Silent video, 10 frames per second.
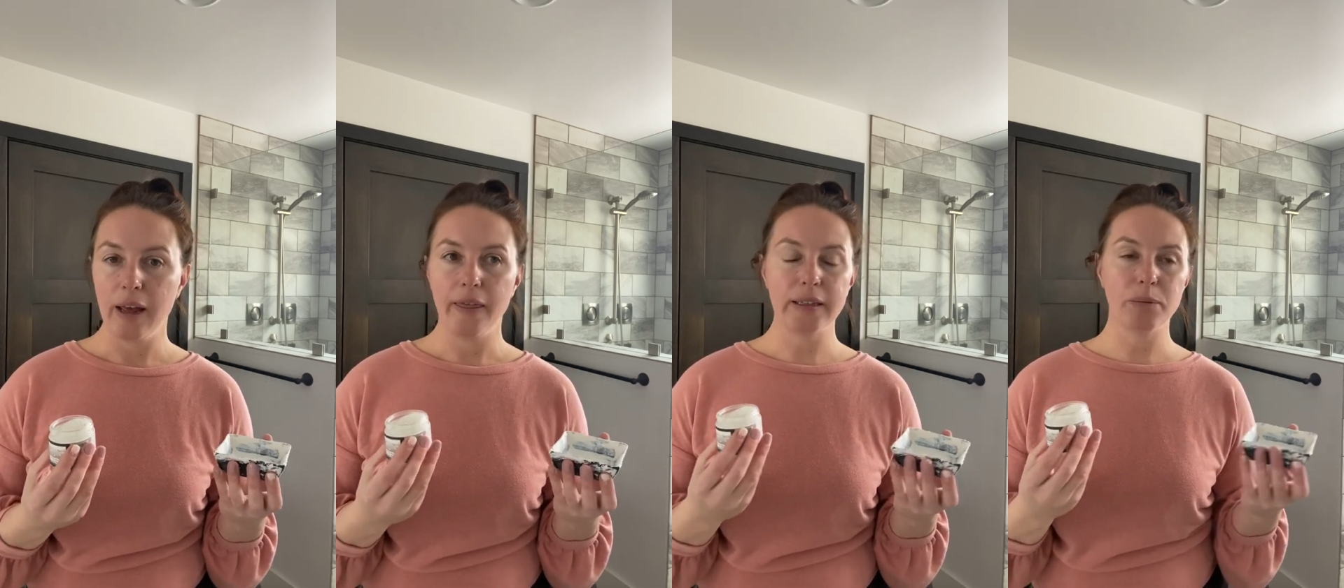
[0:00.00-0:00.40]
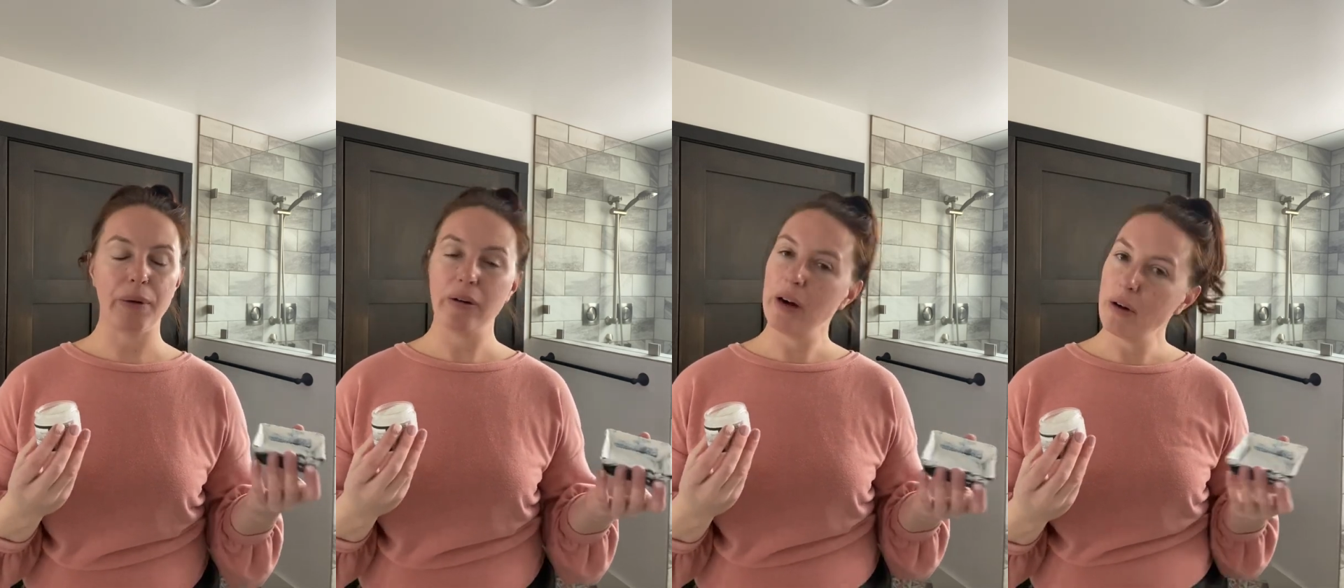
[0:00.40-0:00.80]
That's
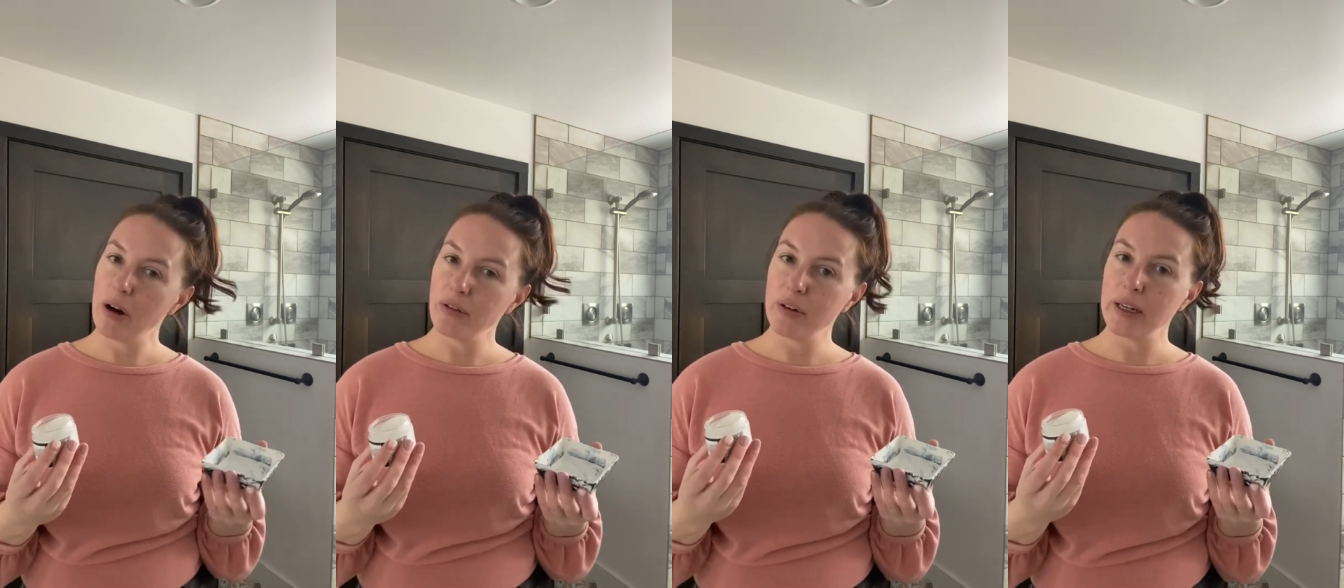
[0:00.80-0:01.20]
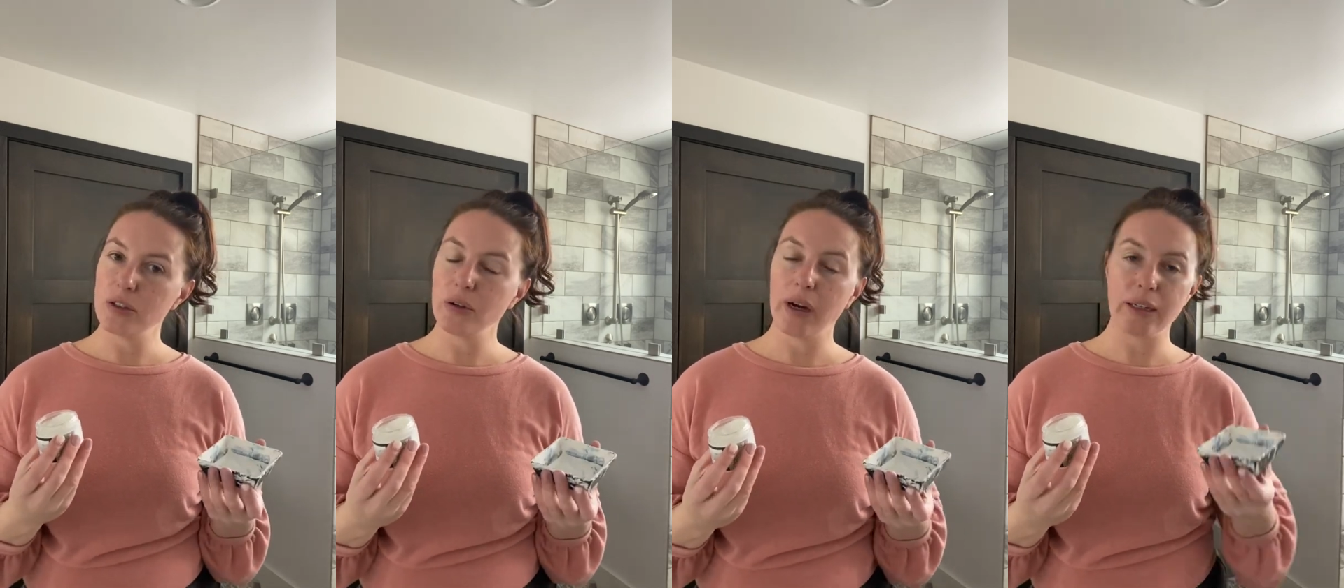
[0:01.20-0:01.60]
about how often I
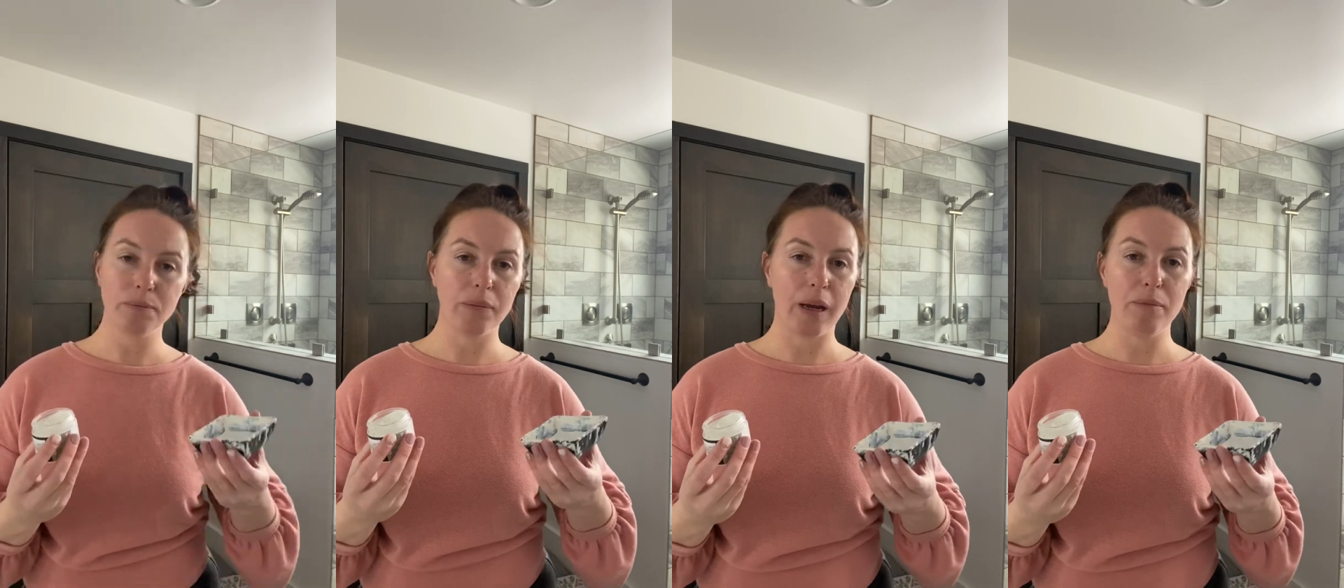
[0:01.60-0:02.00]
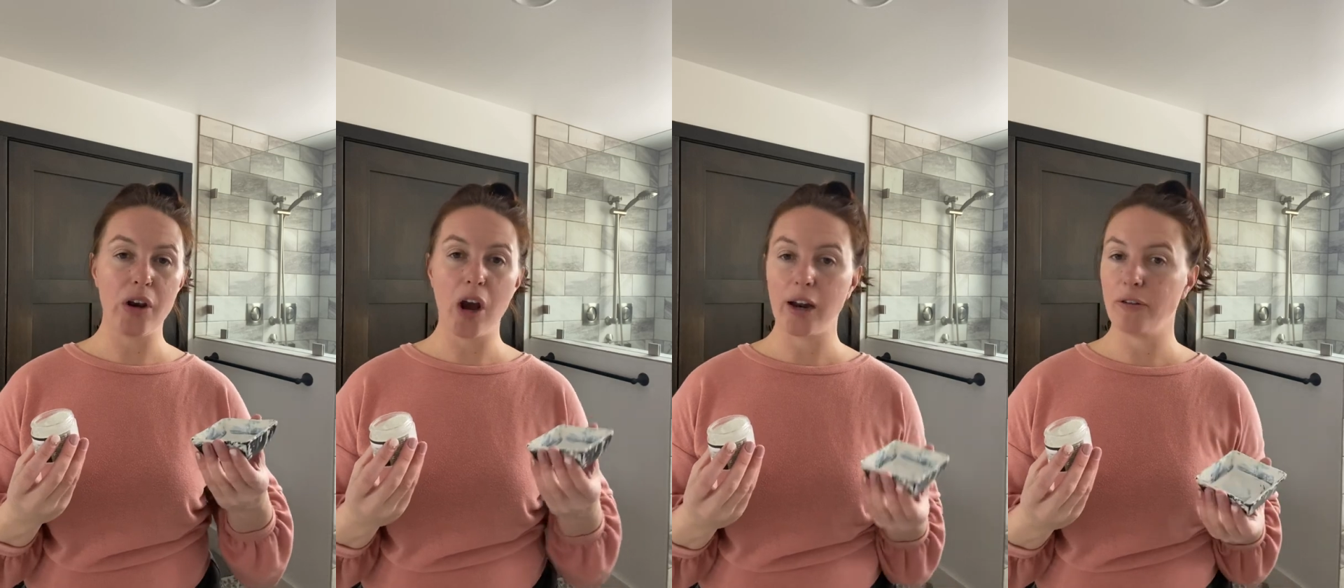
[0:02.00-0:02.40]
do it. I'm
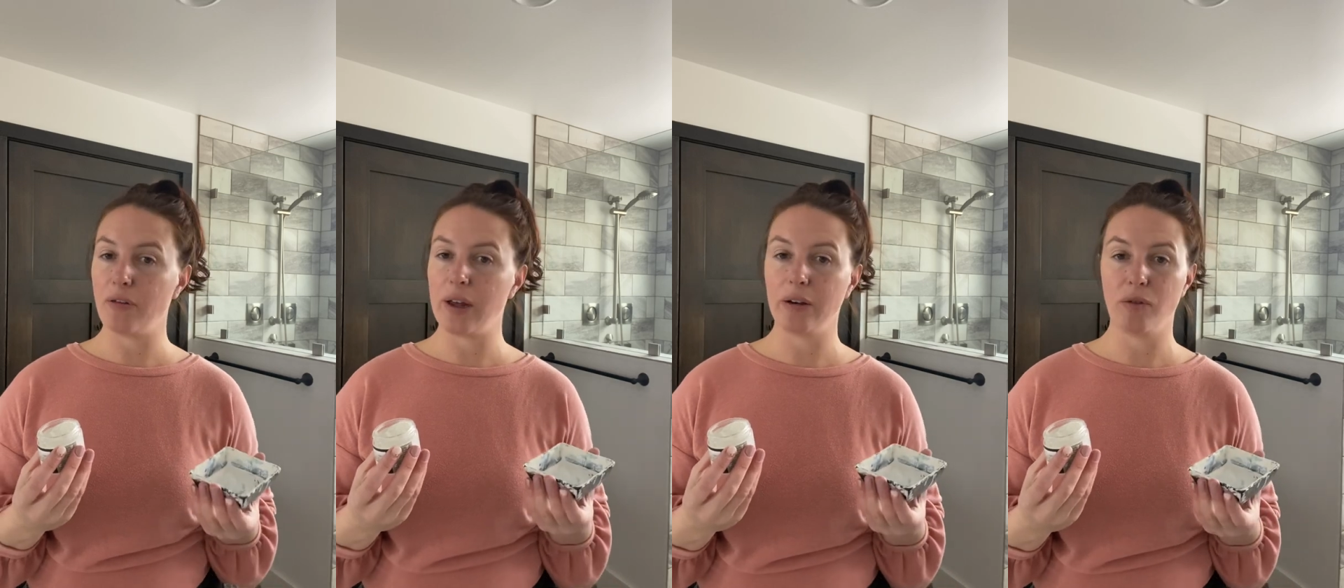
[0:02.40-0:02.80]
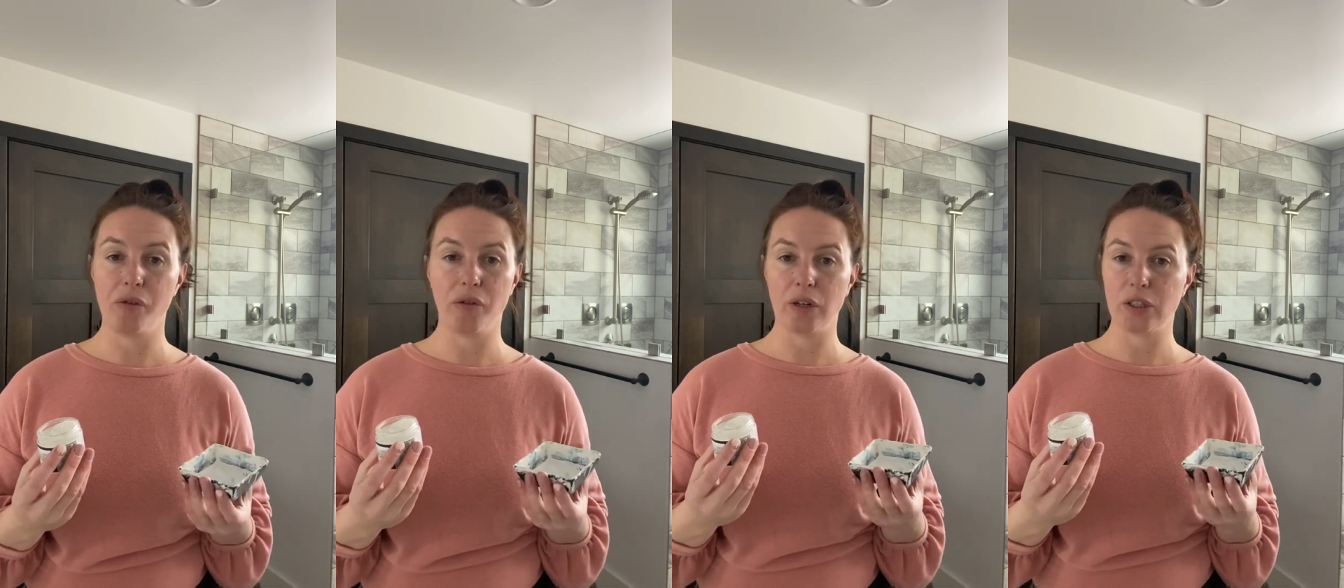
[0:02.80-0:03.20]
not a fan of
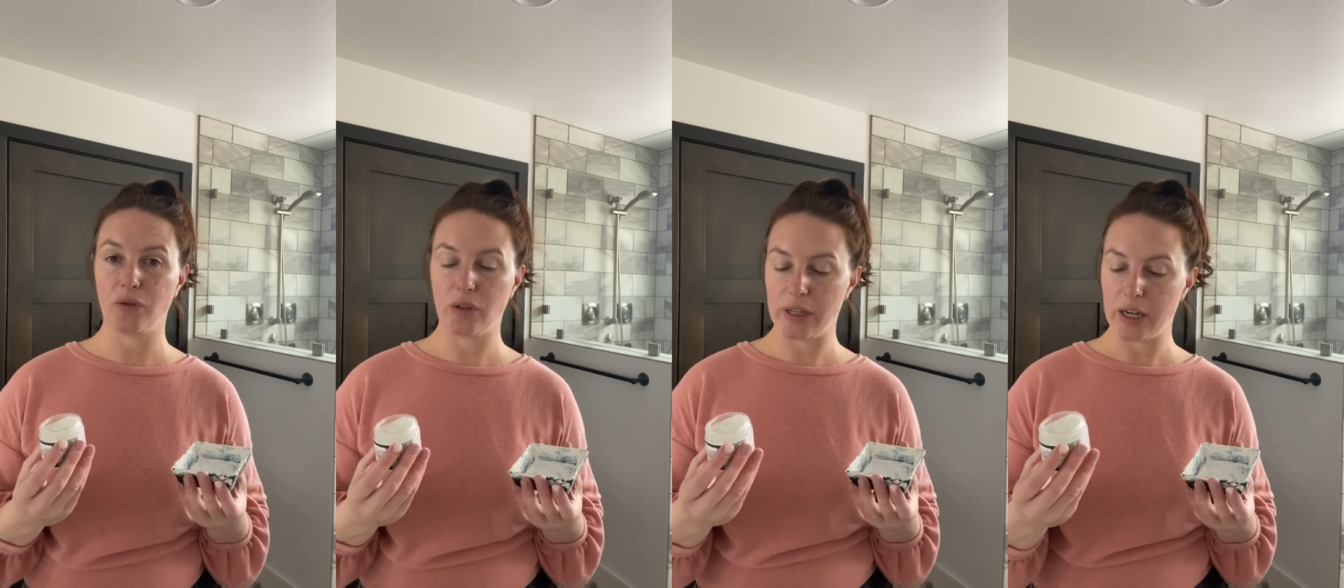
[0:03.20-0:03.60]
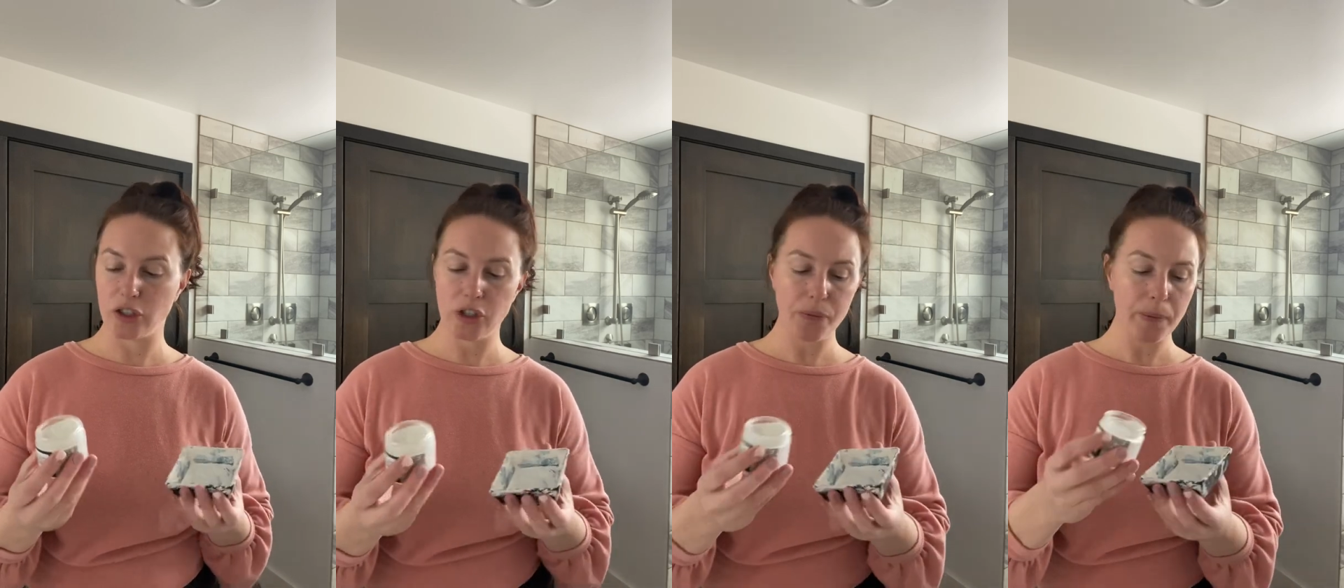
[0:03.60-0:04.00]
over
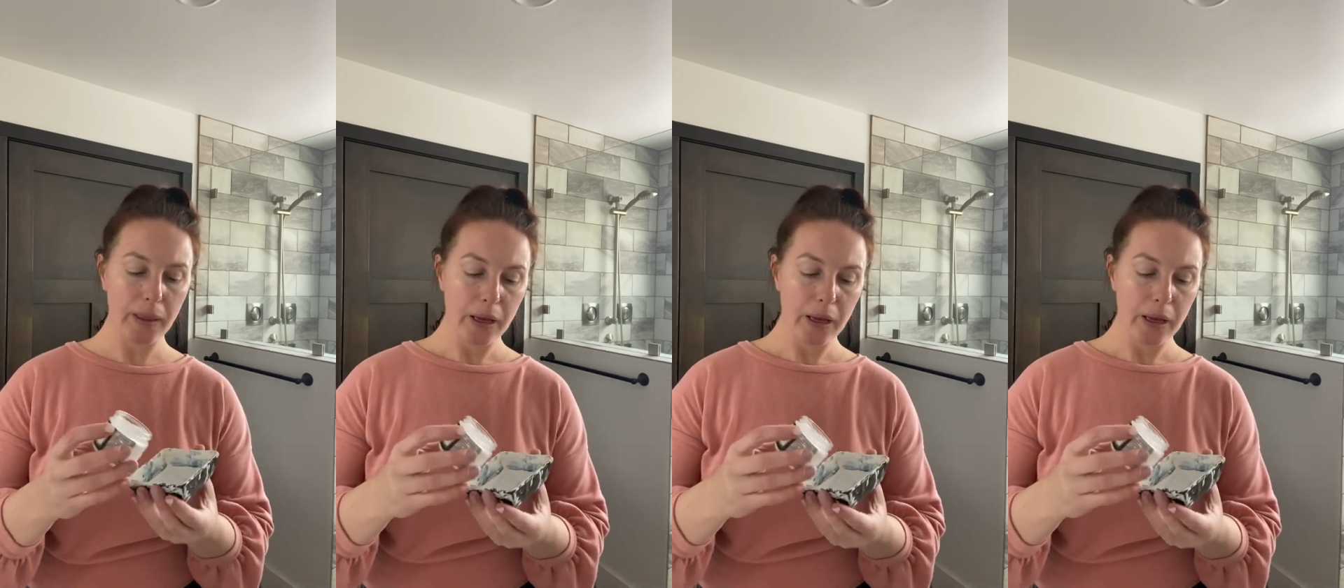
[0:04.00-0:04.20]
exfoliation.